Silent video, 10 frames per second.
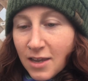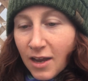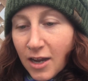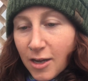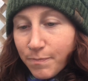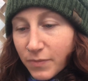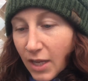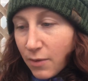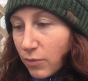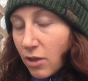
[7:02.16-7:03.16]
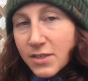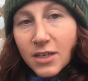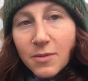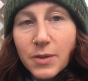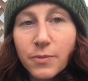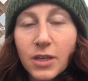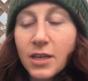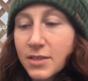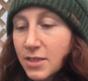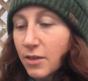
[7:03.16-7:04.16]
And we're also going to be
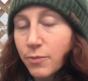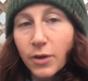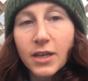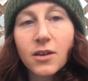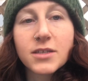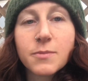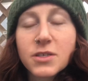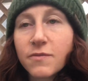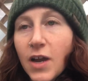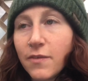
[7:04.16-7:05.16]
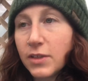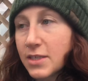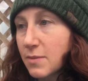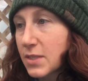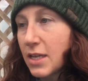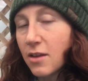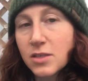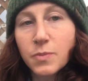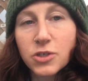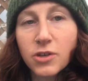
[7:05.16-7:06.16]
working on some survivalism
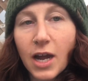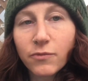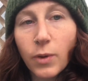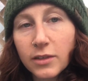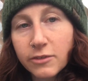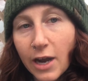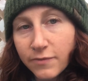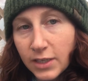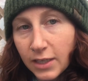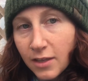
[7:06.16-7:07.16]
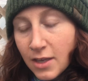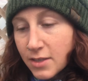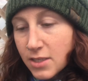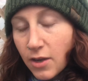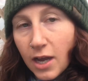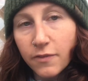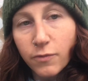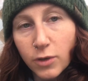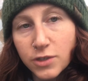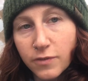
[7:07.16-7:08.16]
skills, bushcraft, wildcrafting, so how to
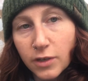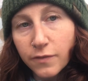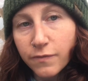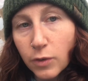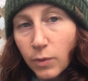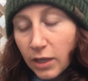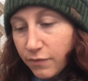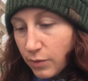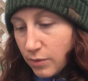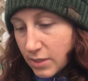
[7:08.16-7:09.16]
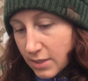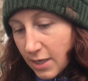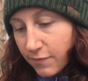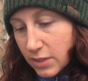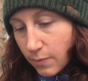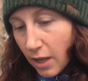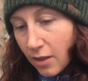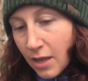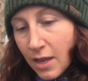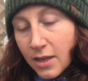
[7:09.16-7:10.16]
forage for wild foods and stuff as
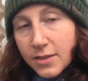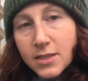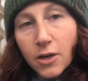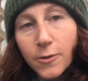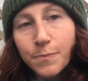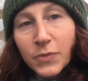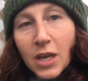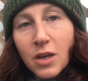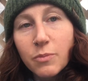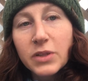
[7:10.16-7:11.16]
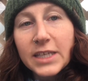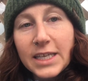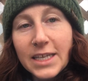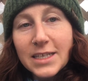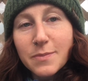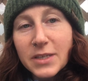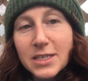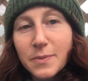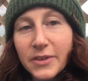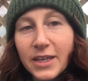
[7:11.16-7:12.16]
well. So please,
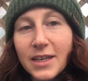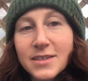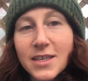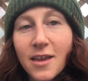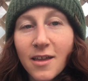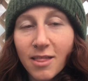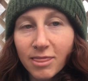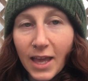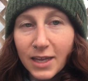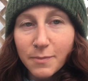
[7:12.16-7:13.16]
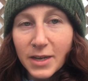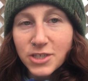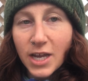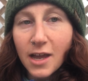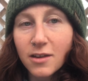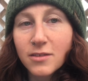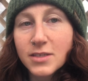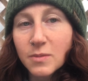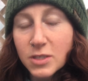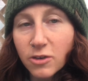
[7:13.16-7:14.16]
please, please like my channel,
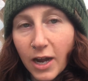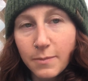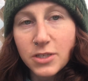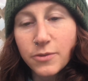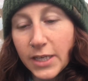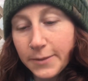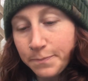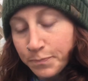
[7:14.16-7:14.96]
subscribe to it,